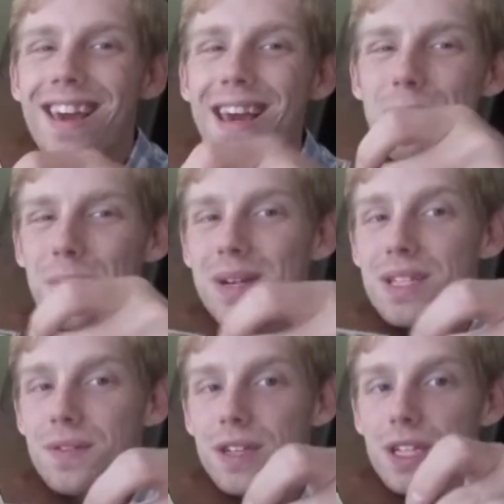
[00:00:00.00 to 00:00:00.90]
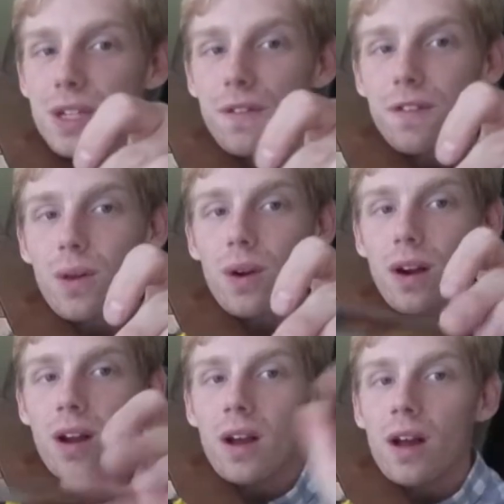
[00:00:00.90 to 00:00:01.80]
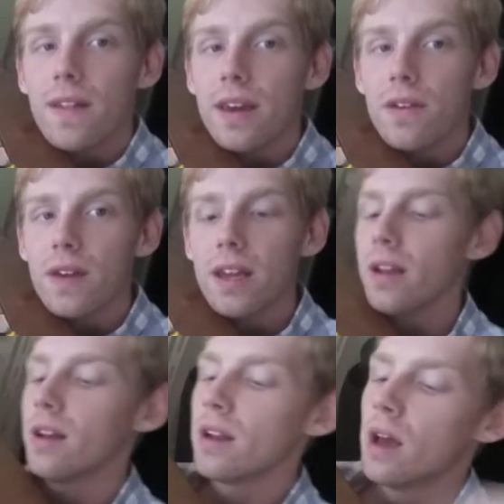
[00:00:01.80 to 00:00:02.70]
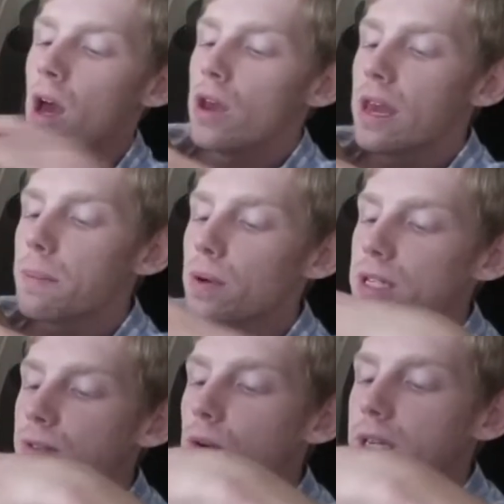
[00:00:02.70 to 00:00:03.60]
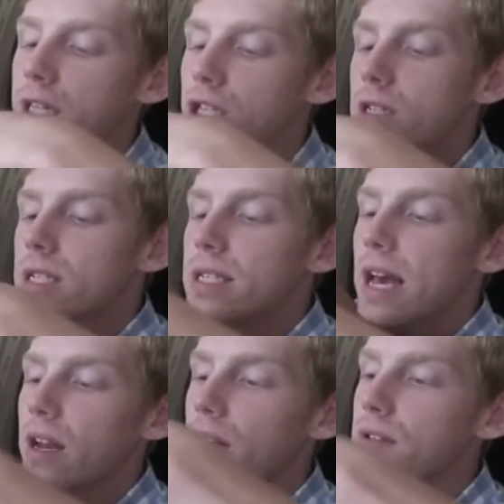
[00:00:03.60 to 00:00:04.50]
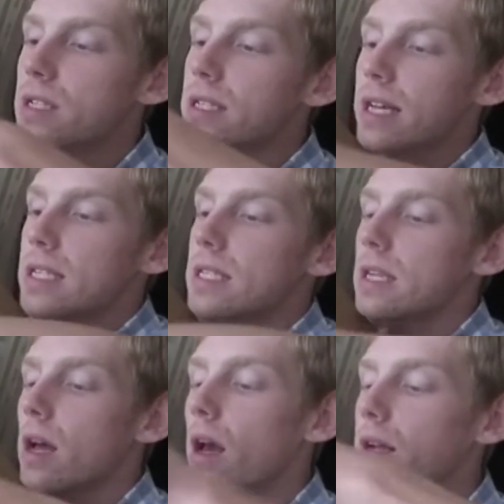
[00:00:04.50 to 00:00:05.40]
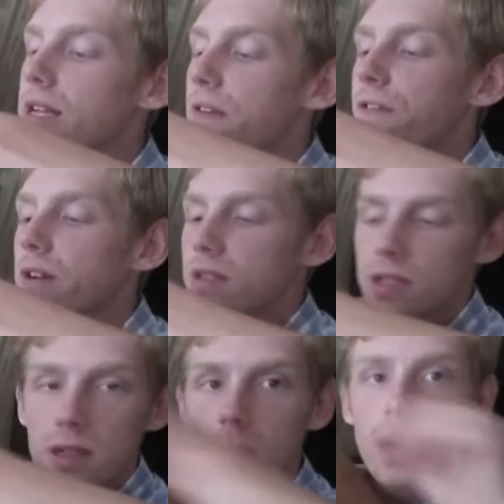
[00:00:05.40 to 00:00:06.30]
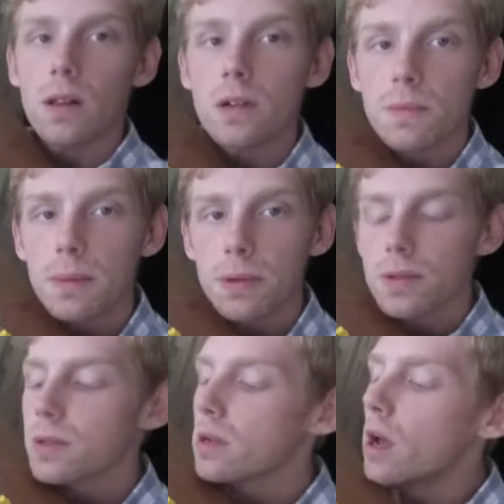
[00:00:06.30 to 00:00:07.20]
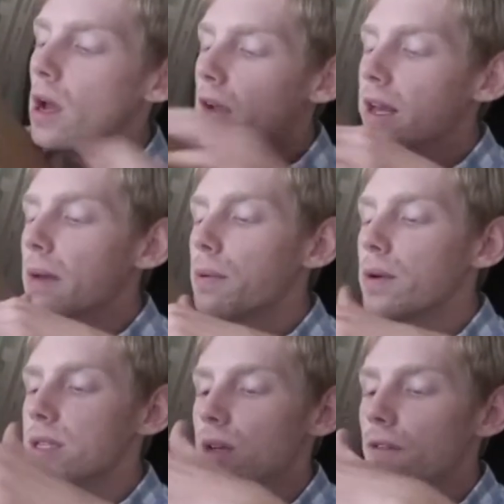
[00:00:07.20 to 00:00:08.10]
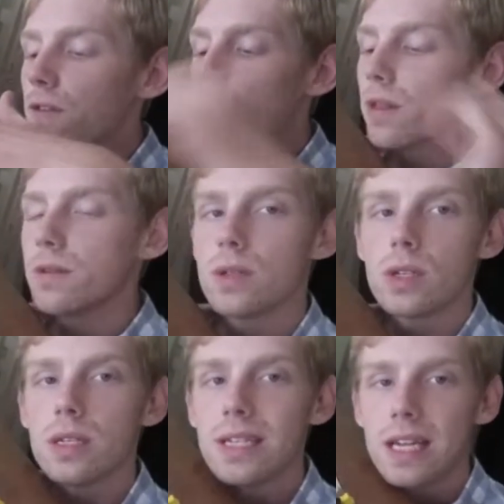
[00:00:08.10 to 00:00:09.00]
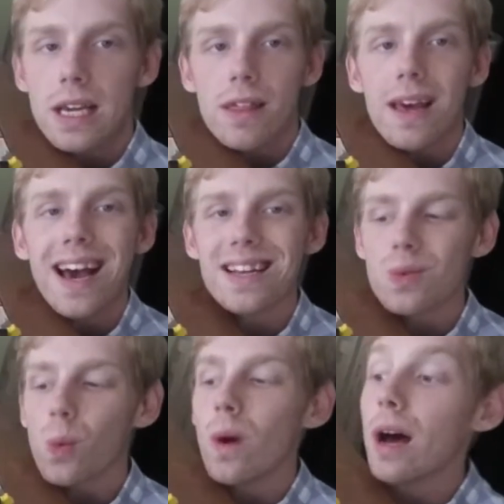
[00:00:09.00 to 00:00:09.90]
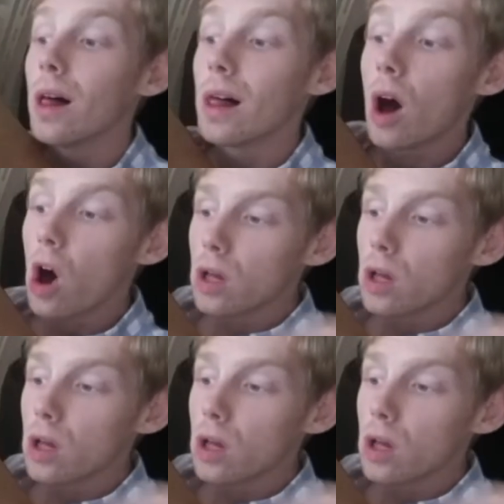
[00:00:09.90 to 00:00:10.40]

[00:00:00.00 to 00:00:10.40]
You get points for each floor that you've eaten. You get points for each set of 6 different colored meeples. And you get points for those teeth as well.